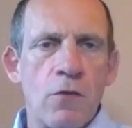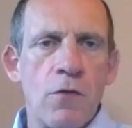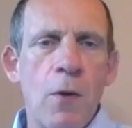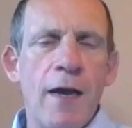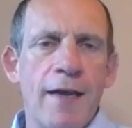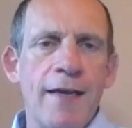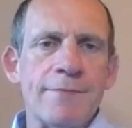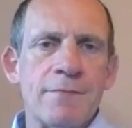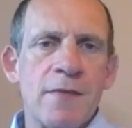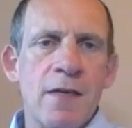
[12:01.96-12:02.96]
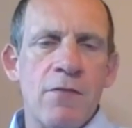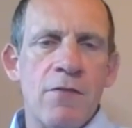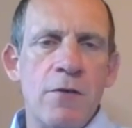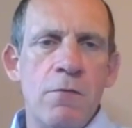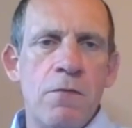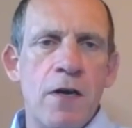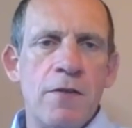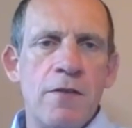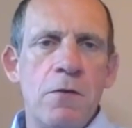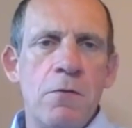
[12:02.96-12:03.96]
the way, then you find
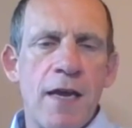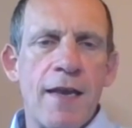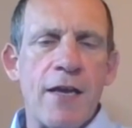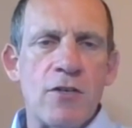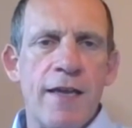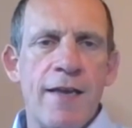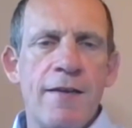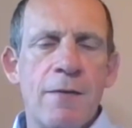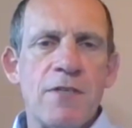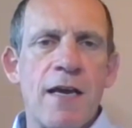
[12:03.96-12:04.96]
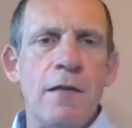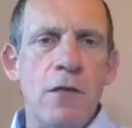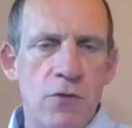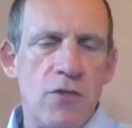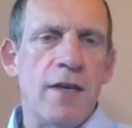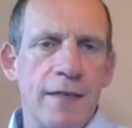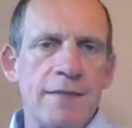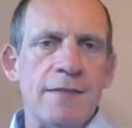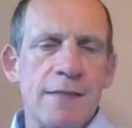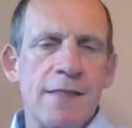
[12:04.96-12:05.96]
that you can actually end up
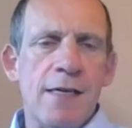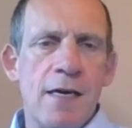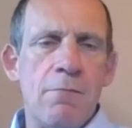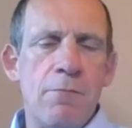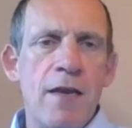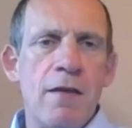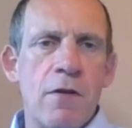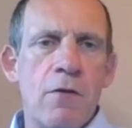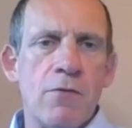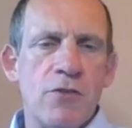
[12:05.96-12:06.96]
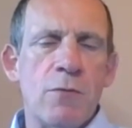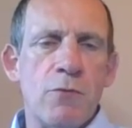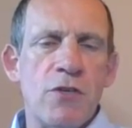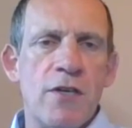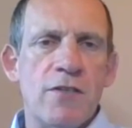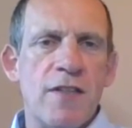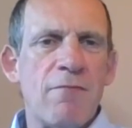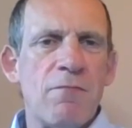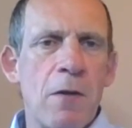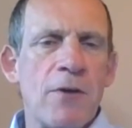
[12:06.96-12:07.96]
diluting many of the long-term returns. And
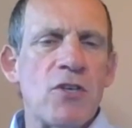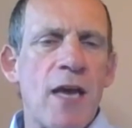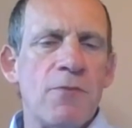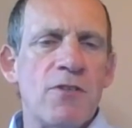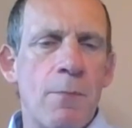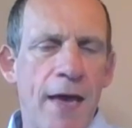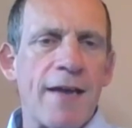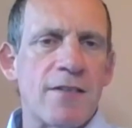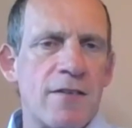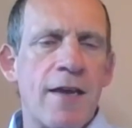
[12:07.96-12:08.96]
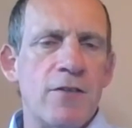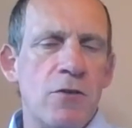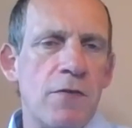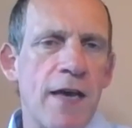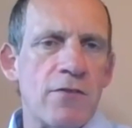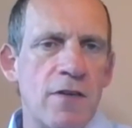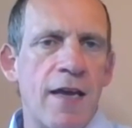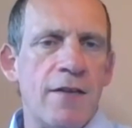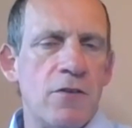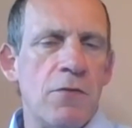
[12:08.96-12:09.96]
that very much happened to the banks, say, in
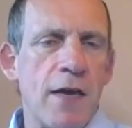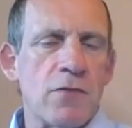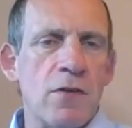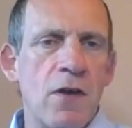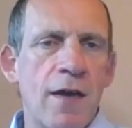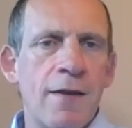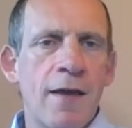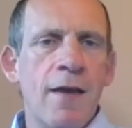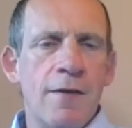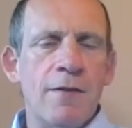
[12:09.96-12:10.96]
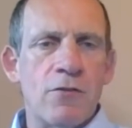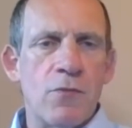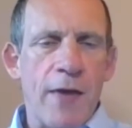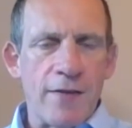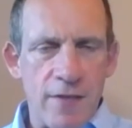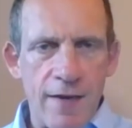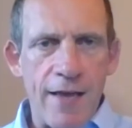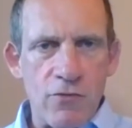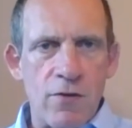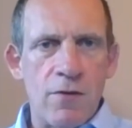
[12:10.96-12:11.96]
2008, 2009. Lots of banks had
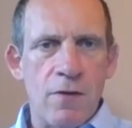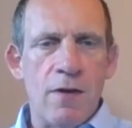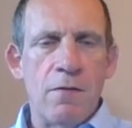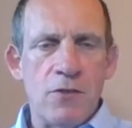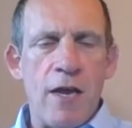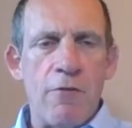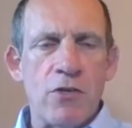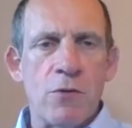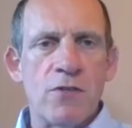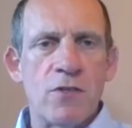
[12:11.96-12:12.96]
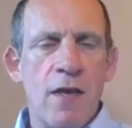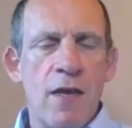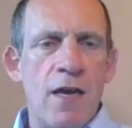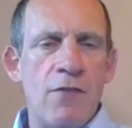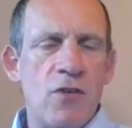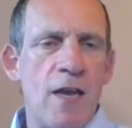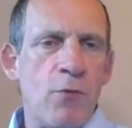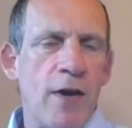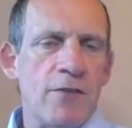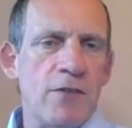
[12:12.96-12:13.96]
extra share issuance. And the share
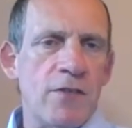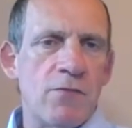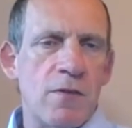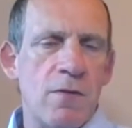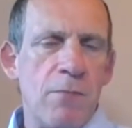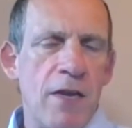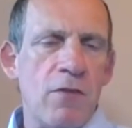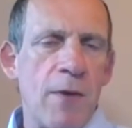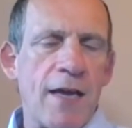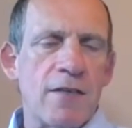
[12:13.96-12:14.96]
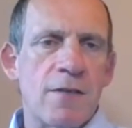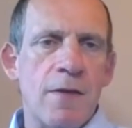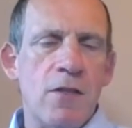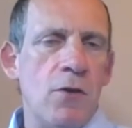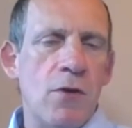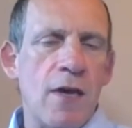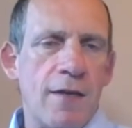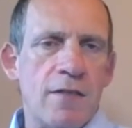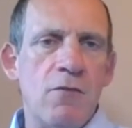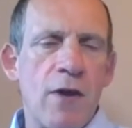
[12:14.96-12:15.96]
prices of many of the banks in the UK,
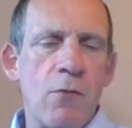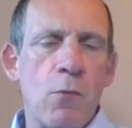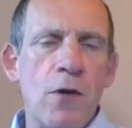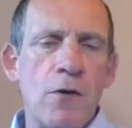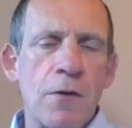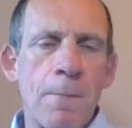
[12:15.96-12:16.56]
indeed around the world,